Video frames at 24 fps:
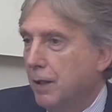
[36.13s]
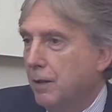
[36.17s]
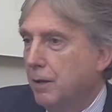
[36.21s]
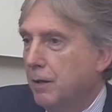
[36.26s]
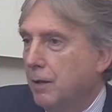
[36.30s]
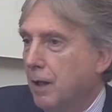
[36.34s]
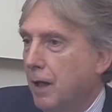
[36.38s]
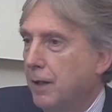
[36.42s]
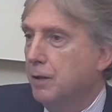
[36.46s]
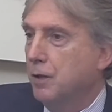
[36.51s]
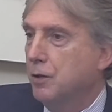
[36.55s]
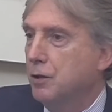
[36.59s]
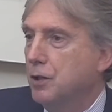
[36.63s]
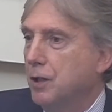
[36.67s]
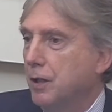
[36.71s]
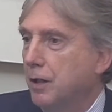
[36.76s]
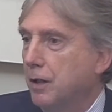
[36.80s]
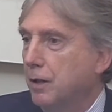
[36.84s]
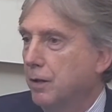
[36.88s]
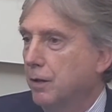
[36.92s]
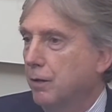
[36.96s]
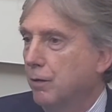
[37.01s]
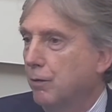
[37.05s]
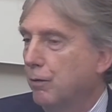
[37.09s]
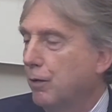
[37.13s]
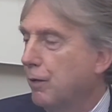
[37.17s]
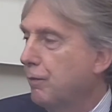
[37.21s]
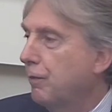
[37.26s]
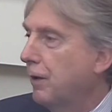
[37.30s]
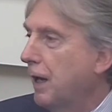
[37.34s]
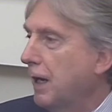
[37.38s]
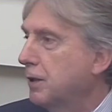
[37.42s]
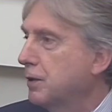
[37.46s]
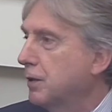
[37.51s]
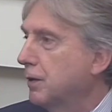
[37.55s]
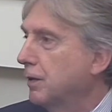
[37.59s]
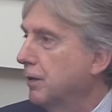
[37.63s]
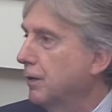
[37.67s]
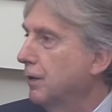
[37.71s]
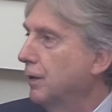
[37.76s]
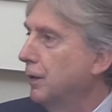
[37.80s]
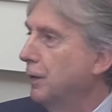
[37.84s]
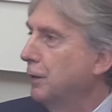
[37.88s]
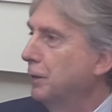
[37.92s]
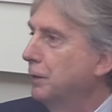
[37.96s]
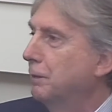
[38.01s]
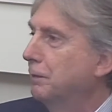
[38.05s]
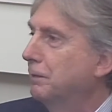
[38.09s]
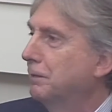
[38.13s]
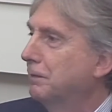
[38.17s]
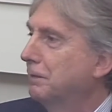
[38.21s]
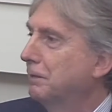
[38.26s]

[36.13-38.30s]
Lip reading: I'd like to share the reflection on